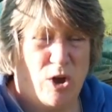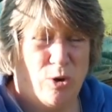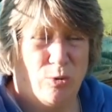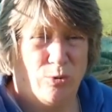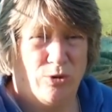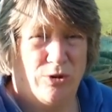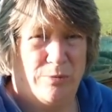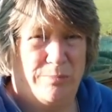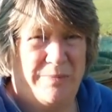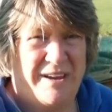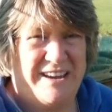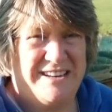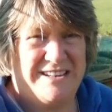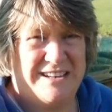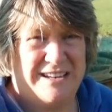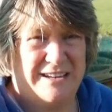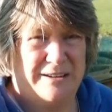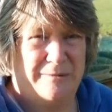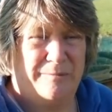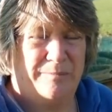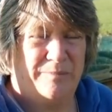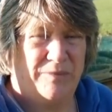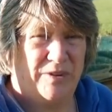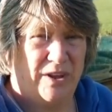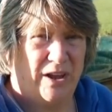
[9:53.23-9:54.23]
hold the
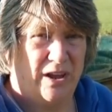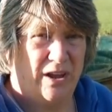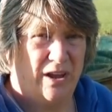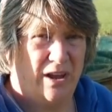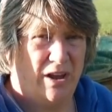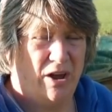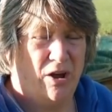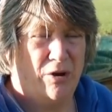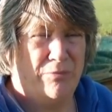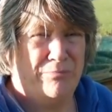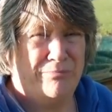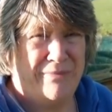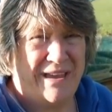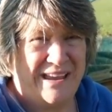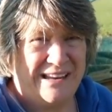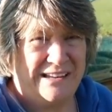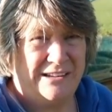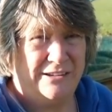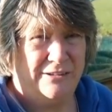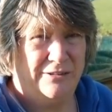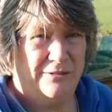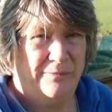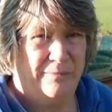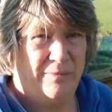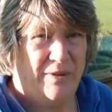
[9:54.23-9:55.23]
bedding uh, are
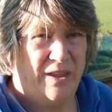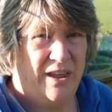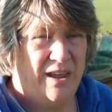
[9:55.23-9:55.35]
metal,